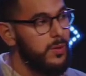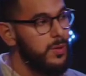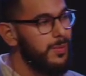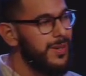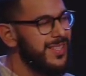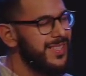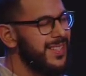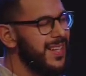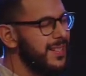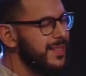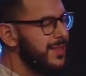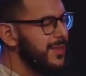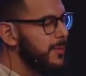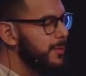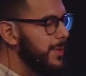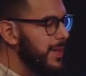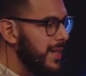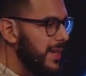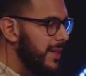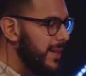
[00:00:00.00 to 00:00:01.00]
We must not
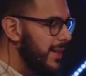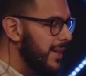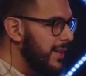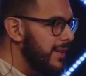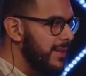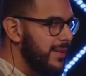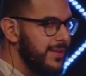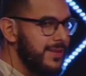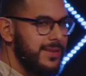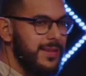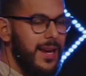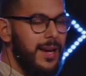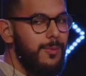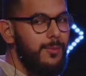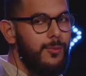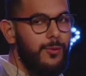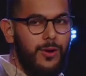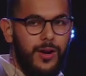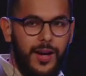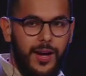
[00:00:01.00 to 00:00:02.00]
speak in the
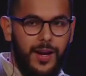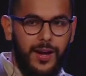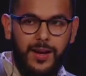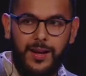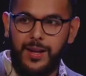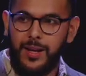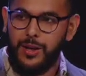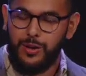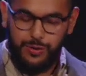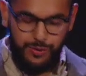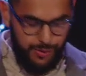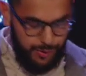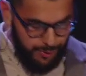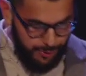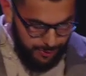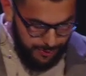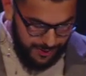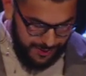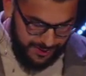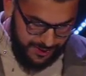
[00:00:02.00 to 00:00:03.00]
same way,
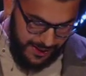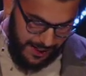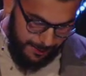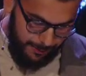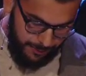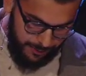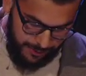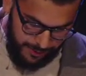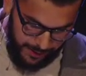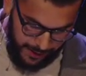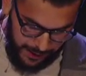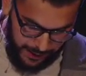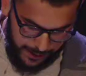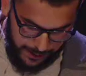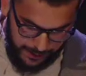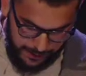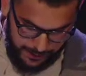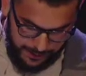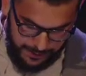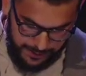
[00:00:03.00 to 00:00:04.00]
do the same
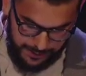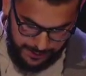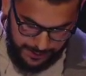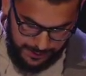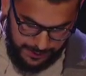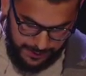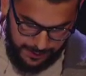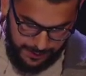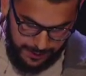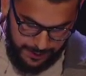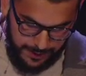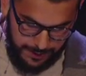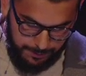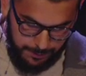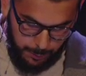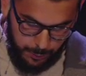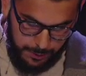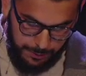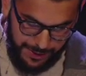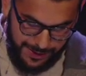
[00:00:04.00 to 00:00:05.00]
things,
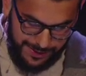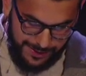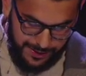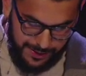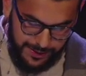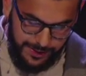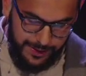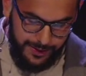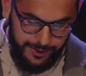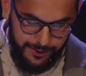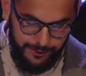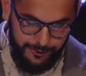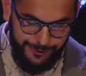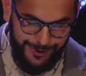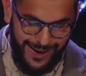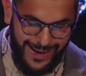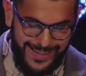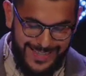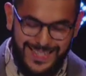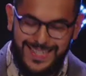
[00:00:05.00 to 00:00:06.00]
but we must
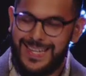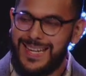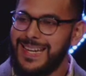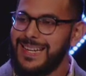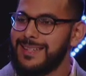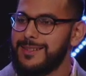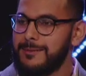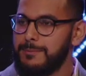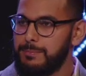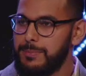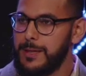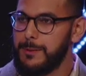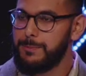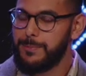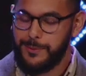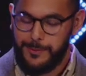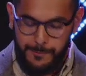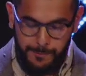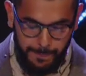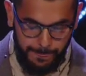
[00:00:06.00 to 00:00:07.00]
live as kingdom
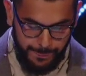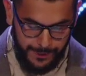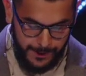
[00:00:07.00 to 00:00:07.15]
people,